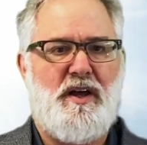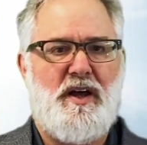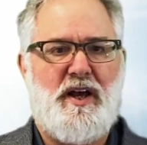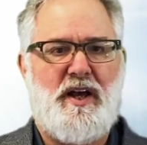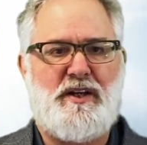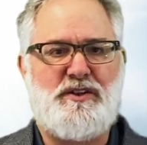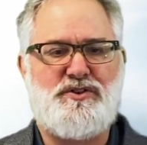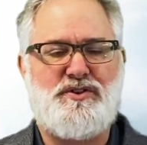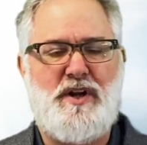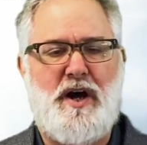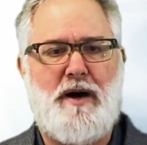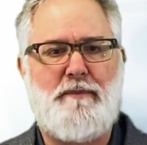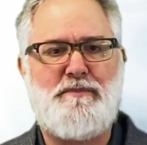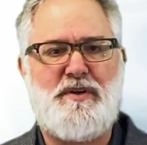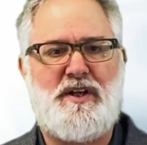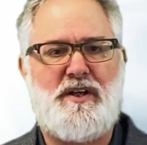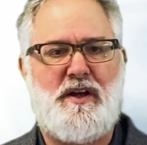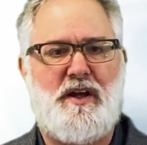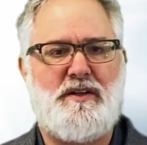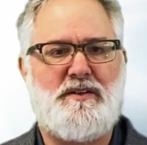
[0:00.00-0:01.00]
as not
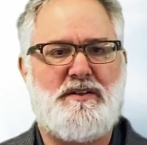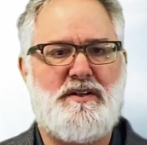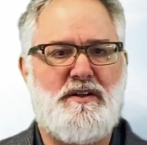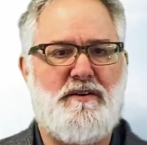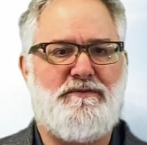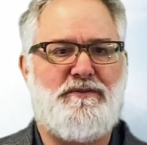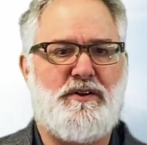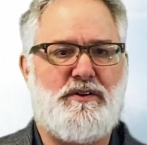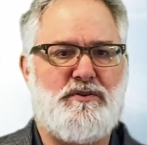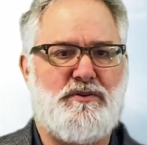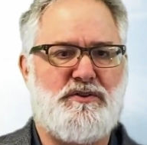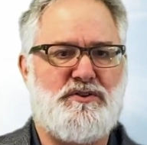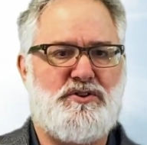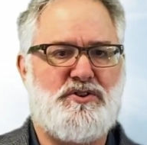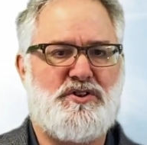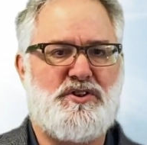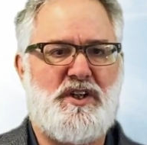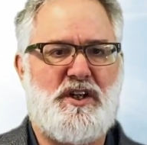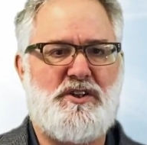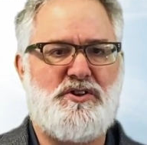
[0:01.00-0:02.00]
being a difficult
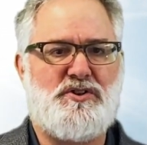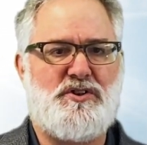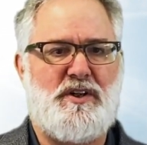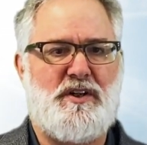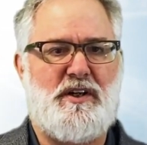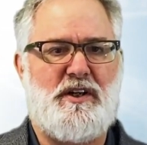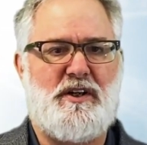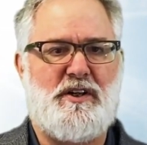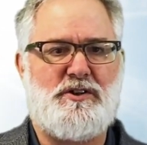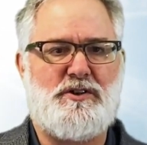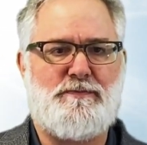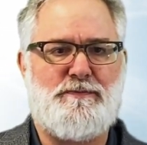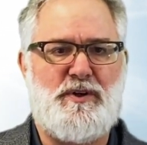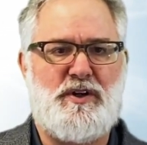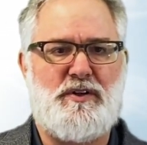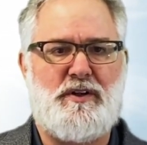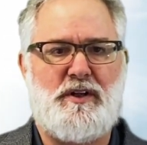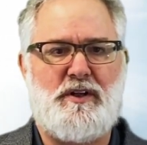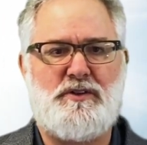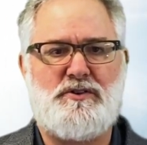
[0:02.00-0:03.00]
season and
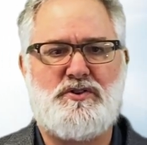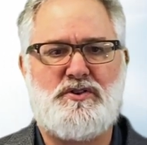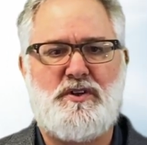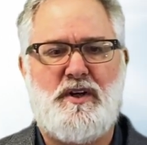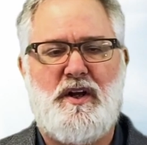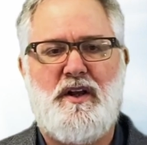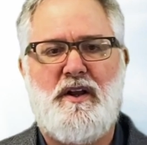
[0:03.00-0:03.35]
experience.